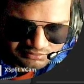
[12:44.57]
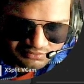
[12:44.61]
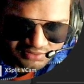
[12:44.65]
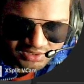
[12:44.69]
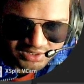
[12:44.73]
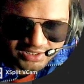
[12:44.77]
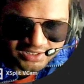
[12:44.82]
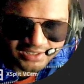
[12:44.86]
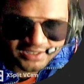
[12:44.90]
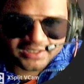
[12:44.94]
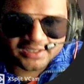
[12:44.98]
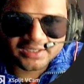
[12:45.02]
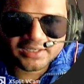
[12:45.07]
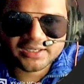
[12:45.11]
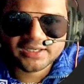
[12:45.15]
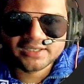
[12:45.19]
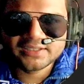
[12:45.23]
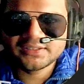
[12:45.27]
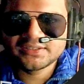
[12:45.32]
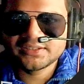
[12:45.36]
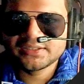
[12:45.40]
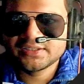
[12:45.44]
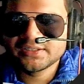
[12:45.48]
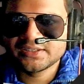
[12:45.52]
and
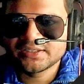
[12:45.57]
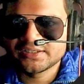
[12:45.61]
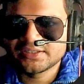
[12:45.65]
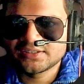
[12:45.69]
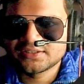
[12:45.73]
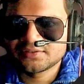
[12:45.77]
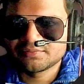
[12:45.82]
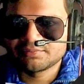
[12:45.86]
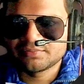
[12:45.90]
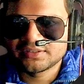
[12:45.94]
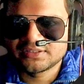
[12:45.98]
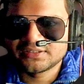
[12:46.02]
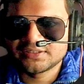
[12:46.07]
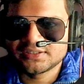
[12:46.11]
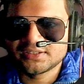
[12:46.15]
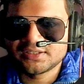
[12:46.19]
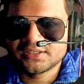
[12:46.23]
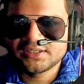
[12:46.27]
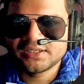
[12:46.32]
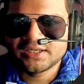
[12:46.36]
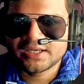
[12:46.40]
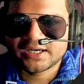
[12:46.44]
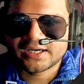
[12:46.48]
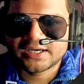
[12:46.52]
i think it's
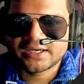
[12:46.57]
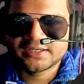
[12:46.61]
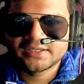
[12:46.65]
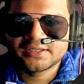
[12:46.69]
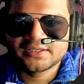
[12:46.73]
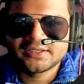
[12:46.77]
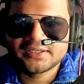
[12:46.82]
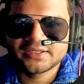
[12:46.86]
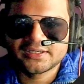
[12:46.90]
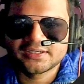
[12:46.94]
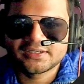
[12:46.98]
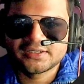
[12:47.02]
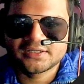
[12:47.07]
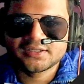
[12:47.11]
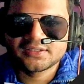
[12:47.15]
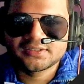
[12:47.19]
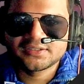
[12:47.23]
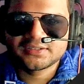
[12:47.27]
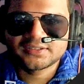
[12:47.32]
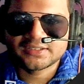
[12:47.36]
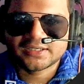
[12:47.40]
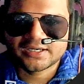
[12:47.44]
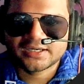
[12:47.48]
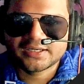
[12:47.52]
basically arc reactor
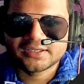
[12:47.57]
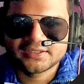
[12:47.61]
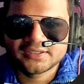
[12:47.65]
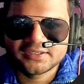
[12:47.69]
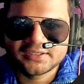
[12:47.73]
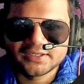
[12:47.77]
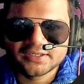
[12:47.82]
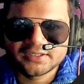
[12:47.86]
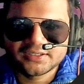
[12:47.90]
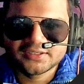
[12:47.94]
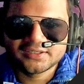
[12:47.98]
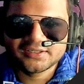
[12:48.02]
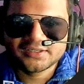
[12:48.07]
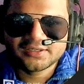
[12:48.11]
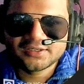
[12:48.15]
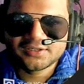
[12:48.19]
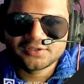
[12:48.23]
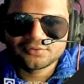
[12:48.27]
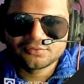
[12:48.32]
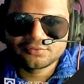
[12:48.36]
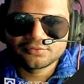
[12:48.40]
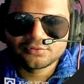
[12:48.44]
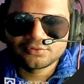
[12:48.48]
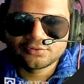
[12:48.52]
this arc reactor
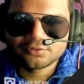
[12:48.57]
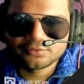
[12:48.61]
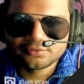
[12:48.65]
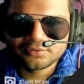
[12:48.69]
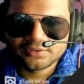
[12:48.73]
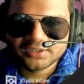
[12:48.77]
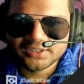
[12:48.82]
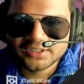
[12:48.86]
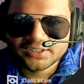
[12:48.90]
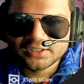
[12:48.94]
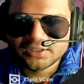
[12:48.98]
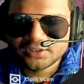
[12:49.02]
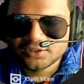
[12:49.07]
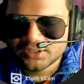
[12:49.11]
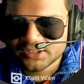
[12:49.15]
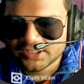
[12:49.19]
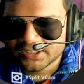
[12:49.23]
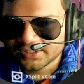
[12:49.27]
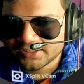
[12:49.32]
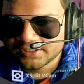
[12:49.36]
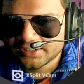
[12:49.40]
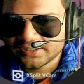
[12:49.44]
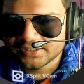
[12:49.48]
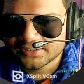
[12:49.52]
and you don't need
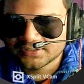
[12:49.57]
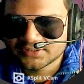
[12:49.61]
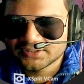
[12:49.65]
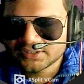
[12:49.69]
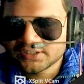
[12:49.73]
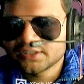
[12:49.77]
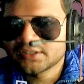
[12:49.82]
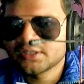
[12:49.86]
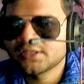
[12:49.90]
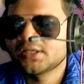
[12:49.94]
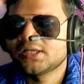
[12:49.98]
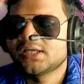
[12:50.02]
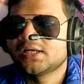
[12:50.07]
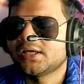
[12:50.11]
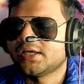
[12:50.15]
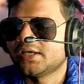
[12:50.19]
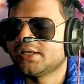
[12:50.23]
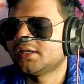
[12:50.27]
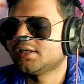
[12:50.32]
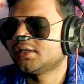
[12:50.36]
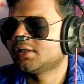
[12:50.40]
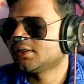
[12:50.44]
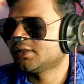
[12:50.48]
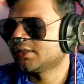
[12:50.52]
any texture
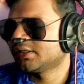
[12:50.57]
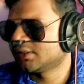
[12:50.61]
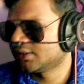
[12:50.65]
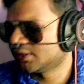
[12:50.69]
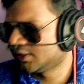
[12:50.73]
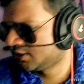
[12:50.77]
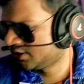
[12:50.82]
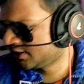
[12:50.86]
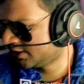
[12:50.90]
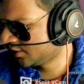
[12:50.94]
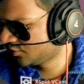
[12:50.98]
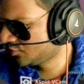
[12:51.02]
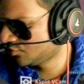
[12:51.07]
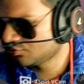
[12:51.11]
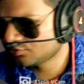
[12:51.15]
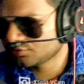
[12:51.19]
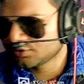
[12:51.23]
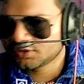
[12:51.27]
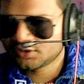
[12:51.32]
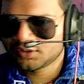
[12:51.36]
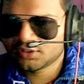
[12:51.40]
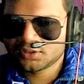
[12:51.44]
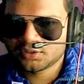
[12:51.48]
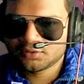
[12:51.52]
in an
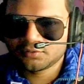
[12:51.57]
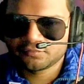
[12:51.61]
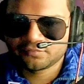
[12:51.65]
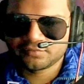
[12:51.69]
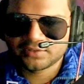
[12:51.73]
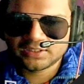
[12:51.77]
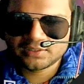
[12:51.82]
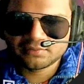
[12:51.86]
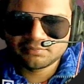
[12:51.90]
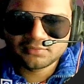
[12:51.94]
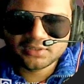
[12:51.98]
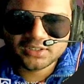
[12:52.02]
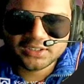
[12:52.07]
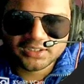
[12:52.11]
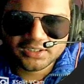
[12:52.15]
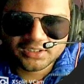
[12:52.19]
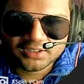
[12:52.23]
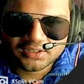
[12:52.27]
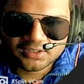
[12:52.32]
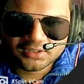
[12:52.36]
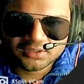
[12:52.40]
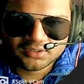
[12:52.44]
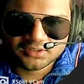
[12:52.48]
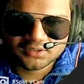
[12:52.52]
actual film
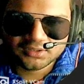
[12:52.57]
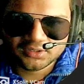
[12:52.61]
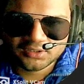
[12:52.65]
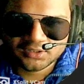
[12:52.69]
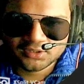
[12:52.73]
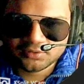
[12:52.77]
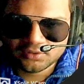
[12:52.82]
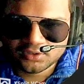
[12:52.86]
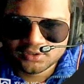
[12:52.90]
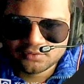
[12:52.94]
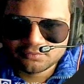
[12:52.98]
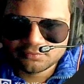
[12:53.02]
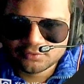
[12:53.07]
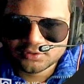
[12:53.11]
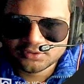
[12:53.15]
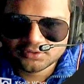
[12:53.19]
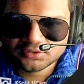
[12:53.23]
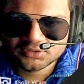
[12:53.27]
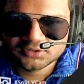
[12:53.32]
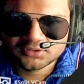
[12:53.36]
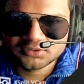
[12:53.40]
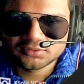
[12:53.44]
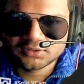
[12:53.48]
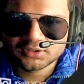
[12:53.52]
it it, it
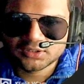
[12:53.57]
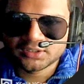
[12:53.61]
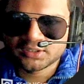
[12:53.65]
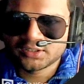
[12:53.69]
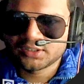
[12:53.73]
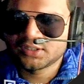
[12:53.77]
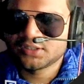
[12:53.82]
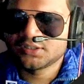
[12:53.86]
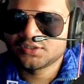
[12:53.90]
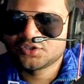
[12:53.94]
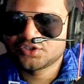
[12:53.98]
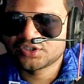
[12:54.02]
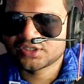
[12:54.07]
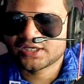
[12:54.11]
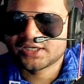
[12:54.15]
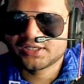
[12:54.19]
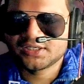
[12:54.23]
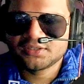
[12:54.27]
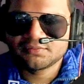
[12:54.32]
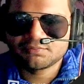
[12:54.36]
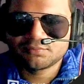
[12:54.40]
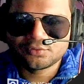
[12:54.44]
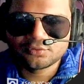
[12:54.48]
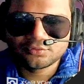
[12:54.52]
was uh, in
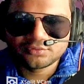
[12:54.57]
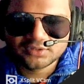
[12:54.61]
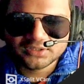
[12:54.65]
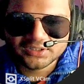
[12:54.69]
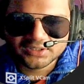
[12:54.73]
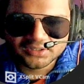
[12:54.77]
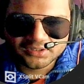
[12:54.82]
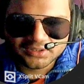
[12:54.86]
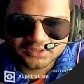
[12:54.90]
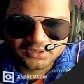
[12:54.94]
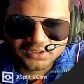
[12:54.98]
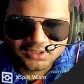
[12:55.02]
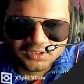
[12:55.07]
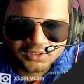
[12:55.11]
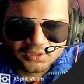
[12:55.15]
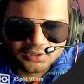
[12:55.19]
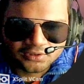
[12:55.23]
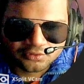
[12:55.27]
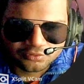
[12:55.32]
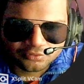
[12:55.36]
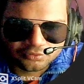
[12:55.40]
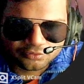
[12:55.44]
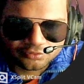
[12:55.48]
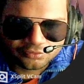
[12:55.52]
shiny blue thing
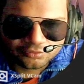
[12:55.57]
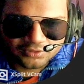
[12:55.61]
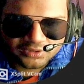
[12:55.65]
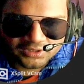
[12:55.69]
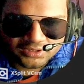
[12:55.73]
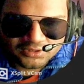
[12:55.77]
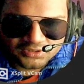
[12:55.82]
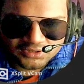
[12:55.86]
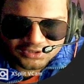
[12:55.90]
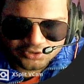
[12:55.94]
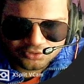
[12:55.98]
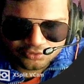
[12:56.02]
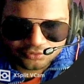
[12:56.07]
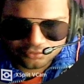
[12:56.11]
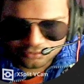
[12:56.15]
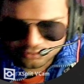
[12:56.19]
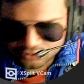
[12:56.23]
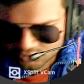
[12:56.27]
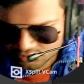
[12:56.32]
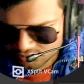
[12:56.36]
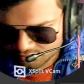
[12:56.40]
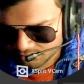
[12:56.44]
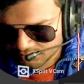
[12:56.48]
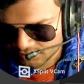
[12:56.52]
so you can just
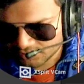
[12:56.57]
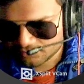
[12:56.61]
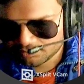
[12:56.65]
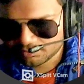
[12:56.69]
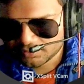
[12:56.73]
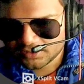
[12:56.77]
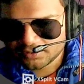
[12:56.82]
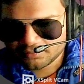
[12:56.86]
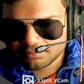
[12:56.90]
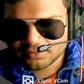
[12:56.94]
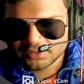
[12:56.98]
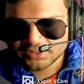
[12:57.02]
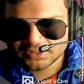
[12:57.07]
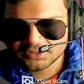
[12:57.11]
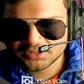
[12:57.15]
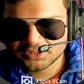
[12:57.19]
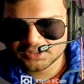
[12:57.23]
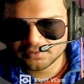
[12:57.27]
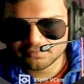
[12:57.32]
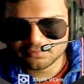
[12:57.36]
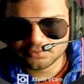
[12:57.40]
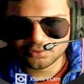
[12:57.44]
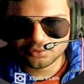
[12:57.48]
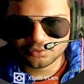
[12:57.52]
use this principal If
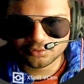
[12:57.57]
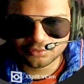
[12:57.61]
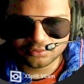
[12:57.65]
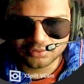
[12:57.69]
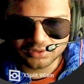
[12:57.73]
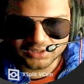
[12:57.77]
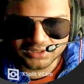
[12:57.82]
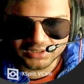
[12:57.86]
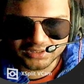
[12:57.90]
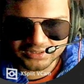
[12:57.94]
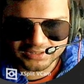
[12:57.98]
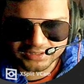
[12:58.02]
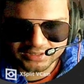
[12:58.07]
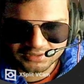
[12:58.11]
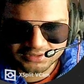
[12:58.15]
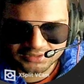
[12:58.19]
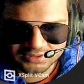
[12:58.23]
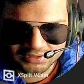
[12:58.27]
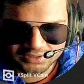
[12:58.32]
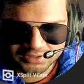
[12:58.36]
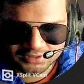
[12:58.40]
you don't need that shader